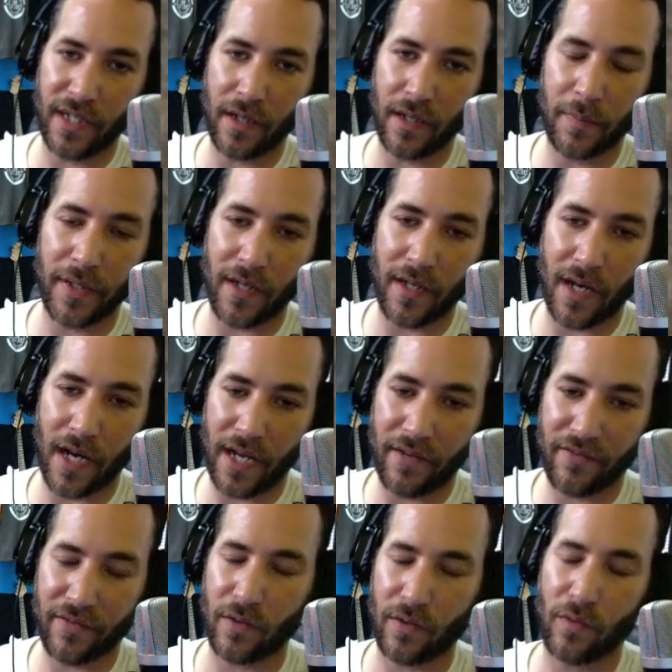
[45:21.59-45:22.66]
LPI
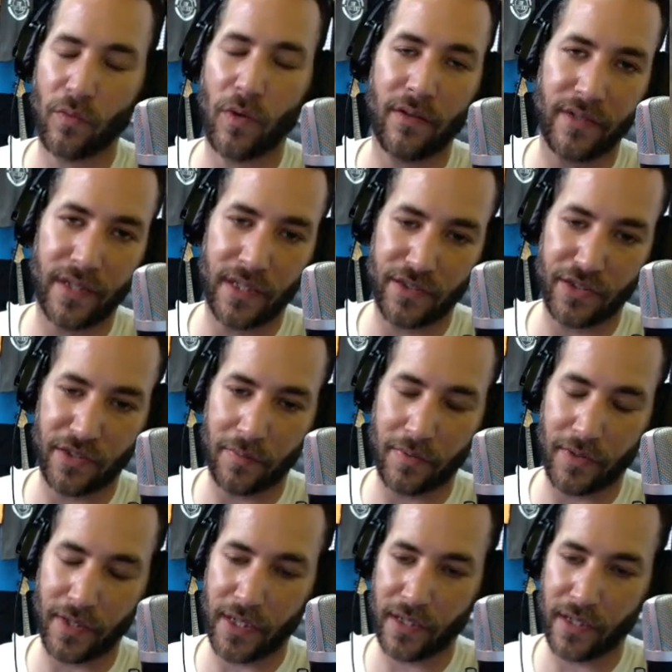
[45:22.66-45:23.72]
for whatever it is you're
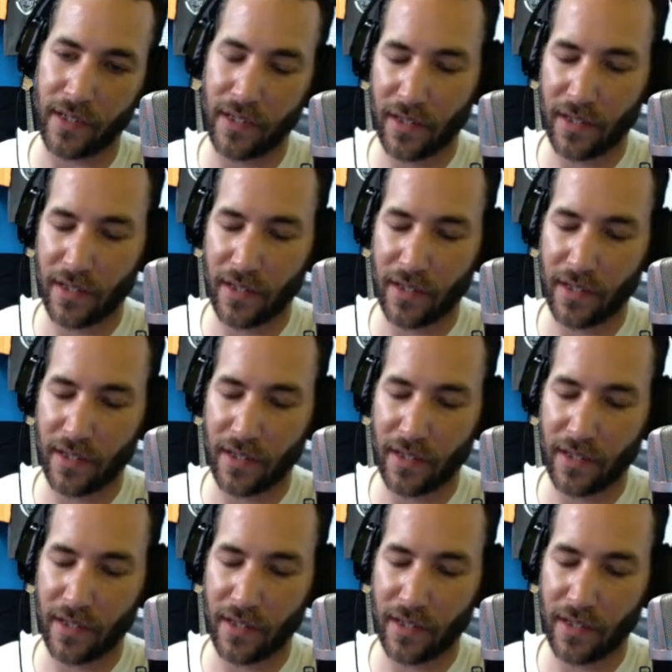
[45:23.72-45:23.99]
printing,